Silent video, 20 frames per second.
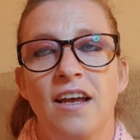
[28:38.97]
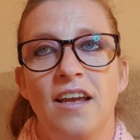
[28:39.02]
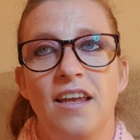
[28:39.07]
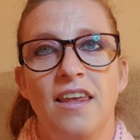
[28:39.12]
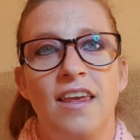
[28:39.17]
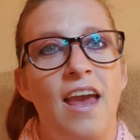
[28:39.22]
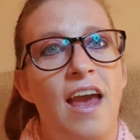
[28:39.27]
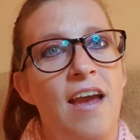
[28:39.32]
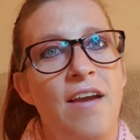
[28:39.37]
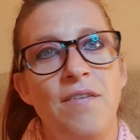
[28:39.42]

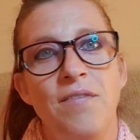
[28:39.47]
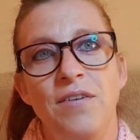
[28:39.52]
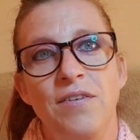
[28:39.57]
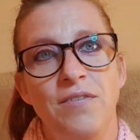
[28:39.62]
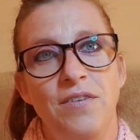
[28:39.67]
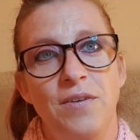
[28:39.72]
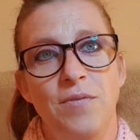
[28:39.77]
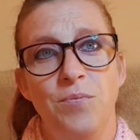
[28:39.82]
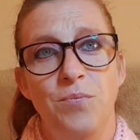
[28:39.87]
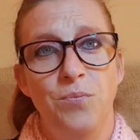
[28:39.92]
yeah,
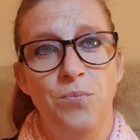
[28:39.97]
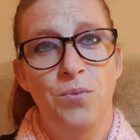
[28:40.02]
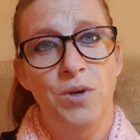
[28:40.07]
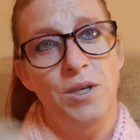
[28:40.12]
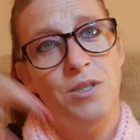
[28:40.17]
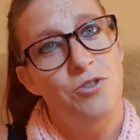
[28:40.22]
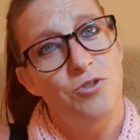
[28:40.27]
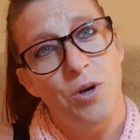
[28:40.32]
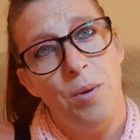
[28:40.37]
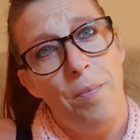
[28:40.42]
if you want
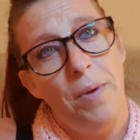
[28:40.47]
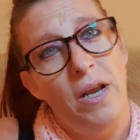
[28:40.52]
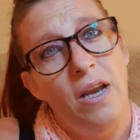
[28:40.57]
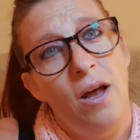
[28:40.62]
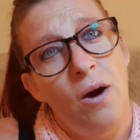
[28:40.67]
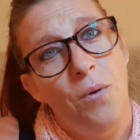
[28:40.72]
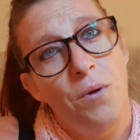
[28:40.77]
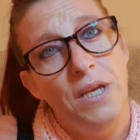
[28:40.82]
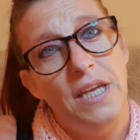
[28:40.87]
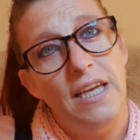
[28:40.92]
to drop a
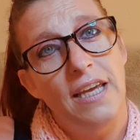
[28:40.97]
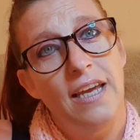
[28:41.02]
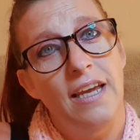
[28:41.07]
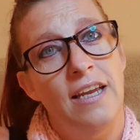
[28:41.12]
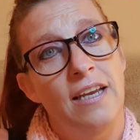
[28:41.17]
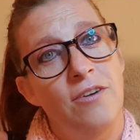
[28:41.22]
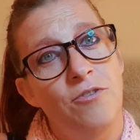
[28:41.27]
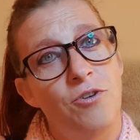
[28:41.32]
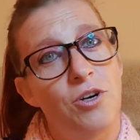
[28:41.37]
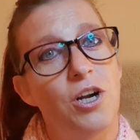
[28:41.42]
like
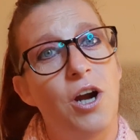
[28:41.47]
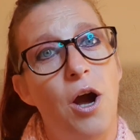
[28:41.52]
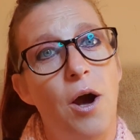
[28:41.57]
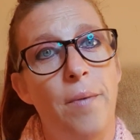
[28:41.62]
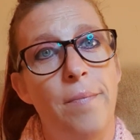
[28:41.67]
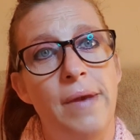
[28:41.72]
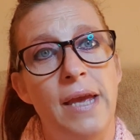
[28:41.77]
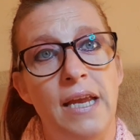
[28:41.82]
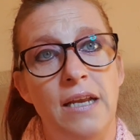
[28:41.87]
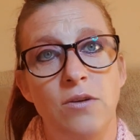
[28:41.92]
in or a
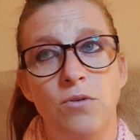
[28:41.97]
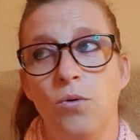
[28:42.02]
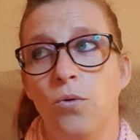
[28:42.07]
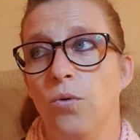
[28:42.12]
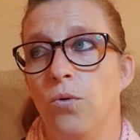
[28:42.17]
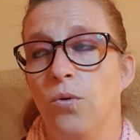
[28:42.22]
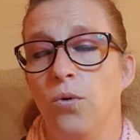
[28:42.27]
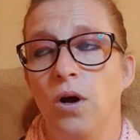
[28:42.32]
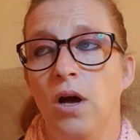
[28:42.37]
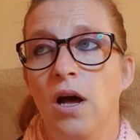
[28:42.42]
comment
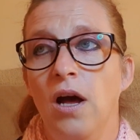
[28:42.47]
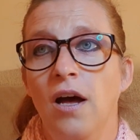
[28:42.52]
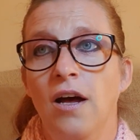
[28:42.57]
or